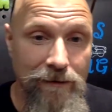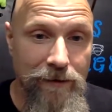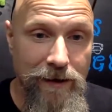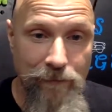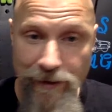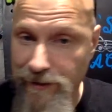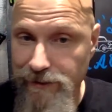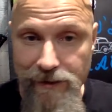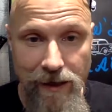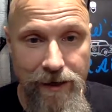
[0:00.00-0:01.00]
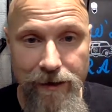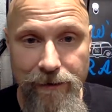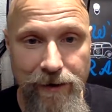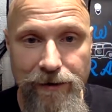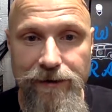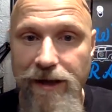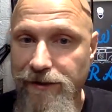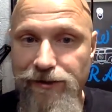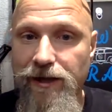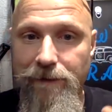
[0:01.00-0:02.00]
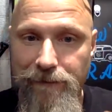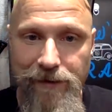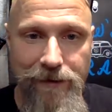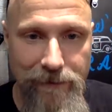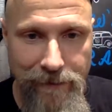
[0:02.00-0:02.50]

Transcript: We just got they shipped.